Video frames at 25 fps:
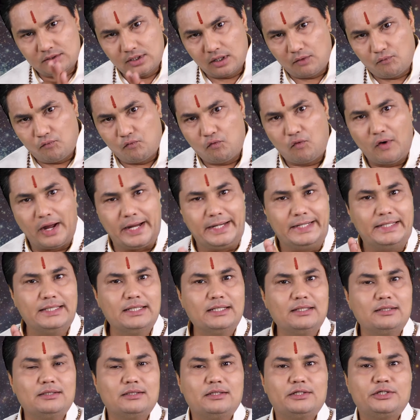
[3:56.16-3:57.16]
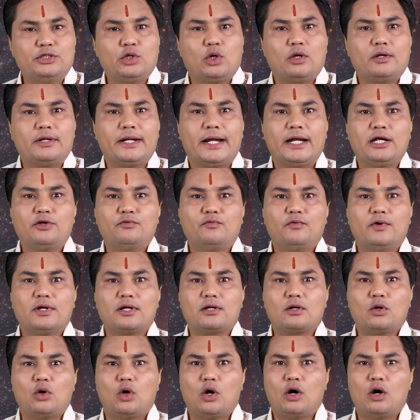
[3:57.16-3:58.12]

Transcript: The wider your network